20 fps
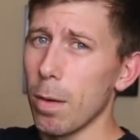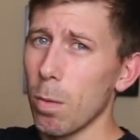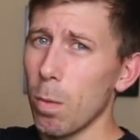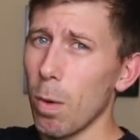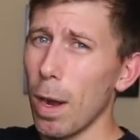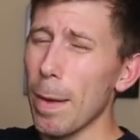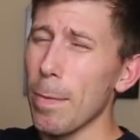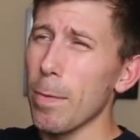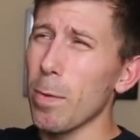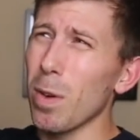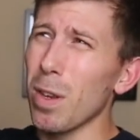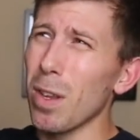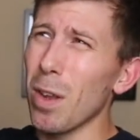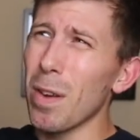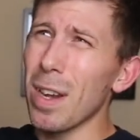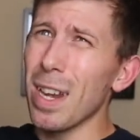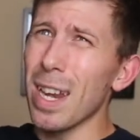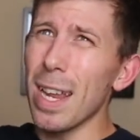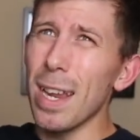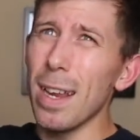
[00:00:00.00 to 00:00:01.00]
What happens when I
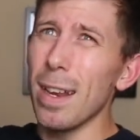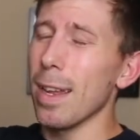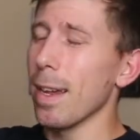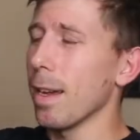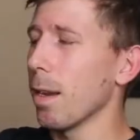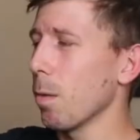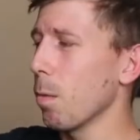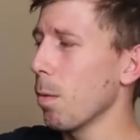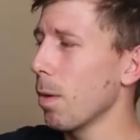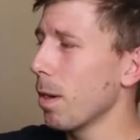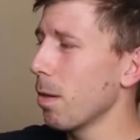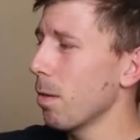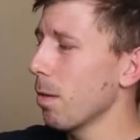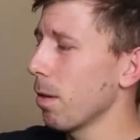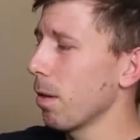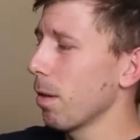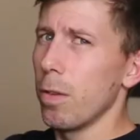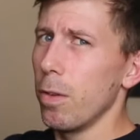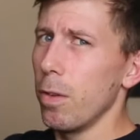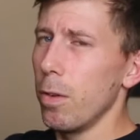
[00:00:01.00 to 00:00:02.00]
don't need it? Well,
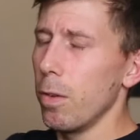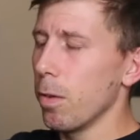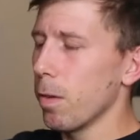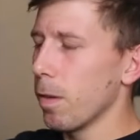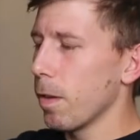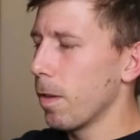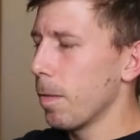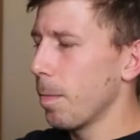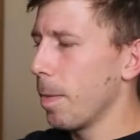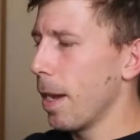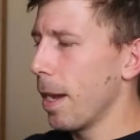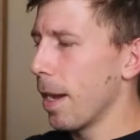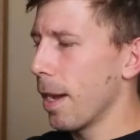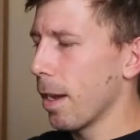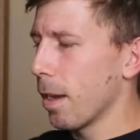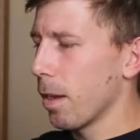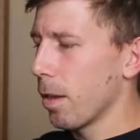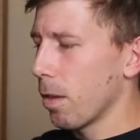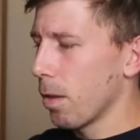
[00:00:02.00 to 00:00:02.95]
do not despair.